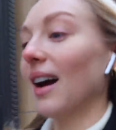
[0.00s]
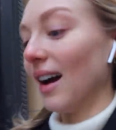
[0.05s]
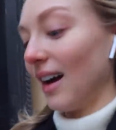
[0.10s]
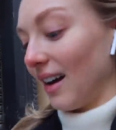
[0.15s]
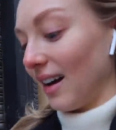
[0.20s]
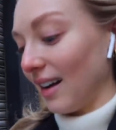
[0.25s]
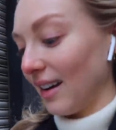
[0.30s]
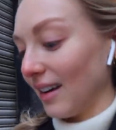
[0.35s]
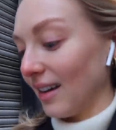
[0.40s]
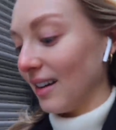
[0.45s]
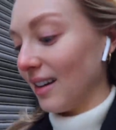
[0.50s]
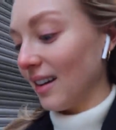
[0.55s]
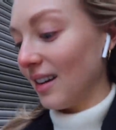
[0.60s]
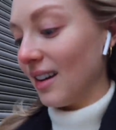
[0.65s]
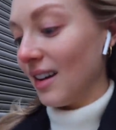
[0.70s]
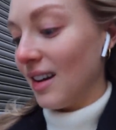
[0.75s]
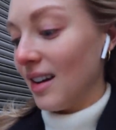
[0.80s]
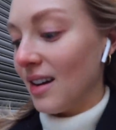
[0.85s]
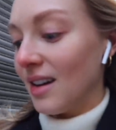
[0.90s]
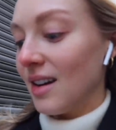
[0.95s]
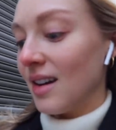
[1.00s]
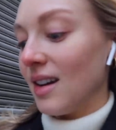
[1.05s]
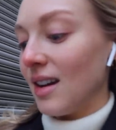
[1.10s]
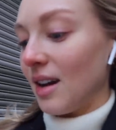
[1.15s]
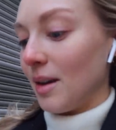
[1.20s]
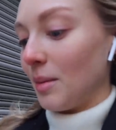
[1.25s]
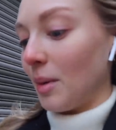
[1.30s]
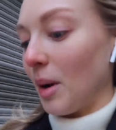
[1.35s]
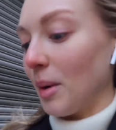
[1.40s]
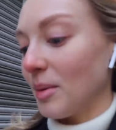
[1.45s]
I
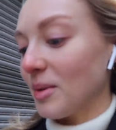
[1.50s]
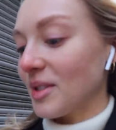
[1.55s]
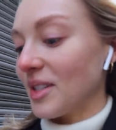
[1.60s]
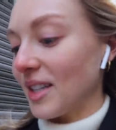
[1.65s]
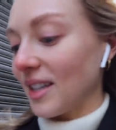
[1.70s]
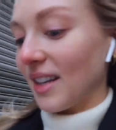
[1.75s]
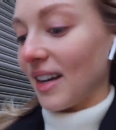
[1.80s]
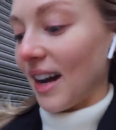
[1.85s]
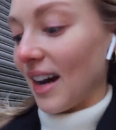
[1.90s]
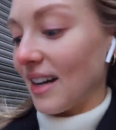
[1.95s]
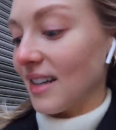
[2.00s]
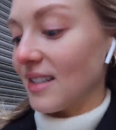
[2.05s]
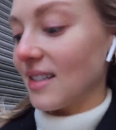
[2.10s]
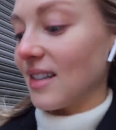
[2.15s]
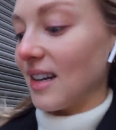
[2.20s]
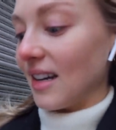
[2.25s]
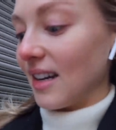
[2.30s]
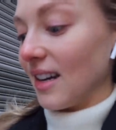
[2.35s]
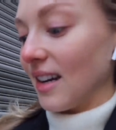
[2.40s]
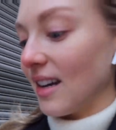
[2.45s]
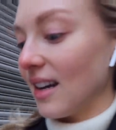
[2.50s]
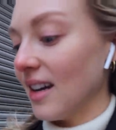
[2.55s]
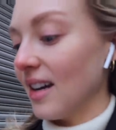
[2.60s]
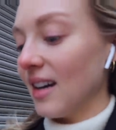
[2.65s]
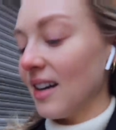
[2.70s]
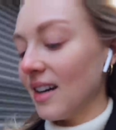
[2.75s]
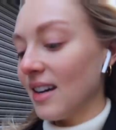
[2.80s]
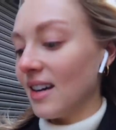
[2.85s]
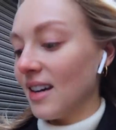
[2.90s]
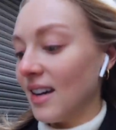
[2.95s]
am almost at the casting.
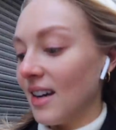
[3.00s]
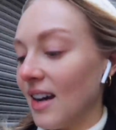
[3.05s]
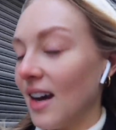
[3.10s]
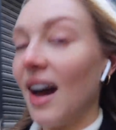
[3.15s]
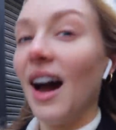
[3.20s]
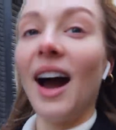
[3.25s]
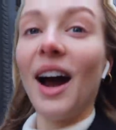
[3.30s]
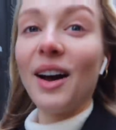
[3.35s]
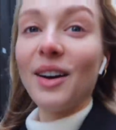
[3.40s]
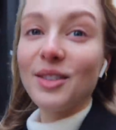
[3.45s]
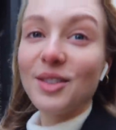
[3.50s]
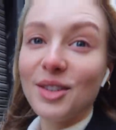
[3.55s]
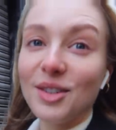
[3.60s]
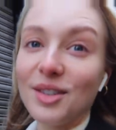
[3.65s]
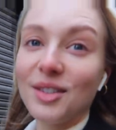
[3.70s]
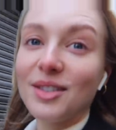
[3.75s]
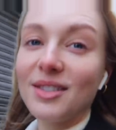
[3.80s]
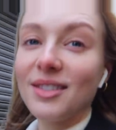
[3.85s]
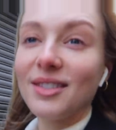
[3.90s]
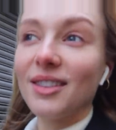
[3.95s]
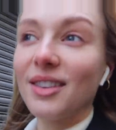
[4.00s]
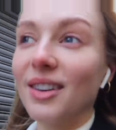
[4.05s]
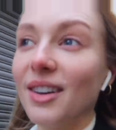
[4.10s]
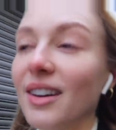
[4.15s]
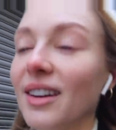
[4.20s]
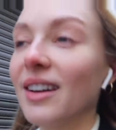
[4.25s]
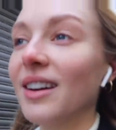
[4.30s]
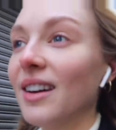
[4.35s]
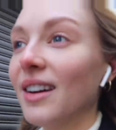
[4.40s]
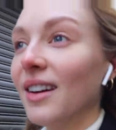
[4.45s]
I also just
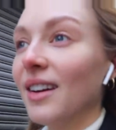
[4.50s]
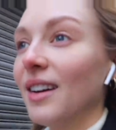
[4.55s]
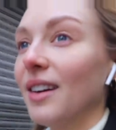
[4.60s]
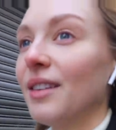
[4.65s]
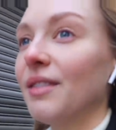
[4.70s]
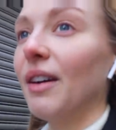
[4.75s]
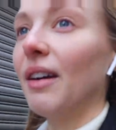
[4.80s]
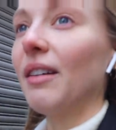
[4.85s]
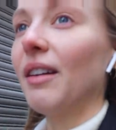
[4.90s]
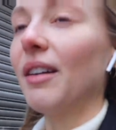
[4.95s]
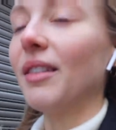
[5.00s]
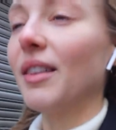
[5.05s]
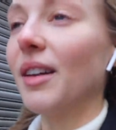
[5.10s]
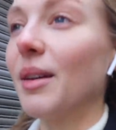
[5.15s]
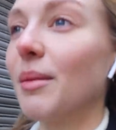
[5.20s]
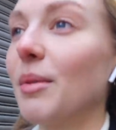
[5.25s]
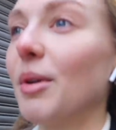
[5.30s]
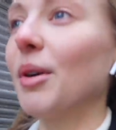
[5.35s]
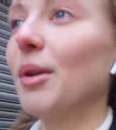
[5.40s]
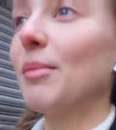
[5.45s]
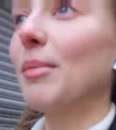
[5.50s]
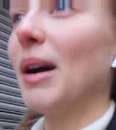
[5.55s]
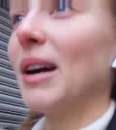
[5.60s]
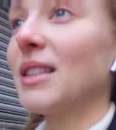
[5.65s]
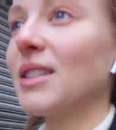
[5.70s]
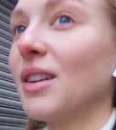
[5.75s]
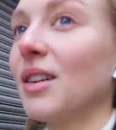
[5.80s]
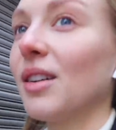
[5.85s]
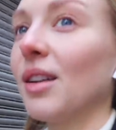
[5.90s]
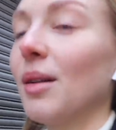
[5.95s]
found out that I'm going back
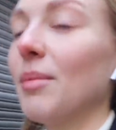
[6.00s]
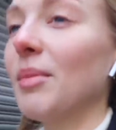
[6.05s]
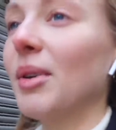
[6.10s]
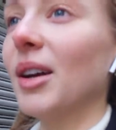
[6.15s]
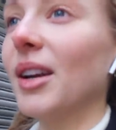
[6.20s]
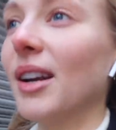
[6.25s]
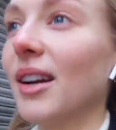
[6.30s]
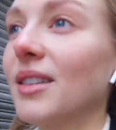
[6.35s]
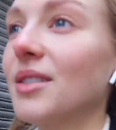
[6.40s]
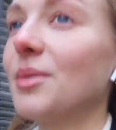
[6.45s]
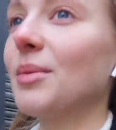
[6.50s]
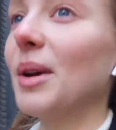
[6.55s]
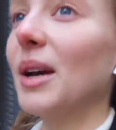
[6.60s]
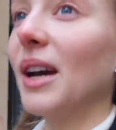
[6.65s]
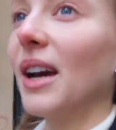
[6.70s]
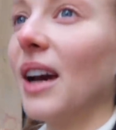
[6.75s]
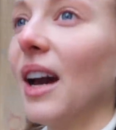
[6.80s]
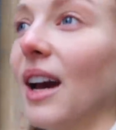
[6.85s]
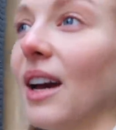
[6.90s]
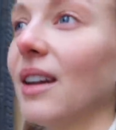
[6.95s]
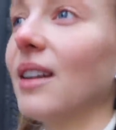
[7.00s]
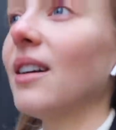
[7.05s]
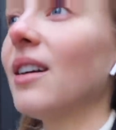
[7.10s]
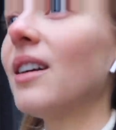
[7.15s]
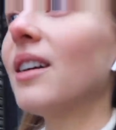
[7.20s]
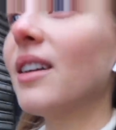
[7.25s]
to Colombia next week again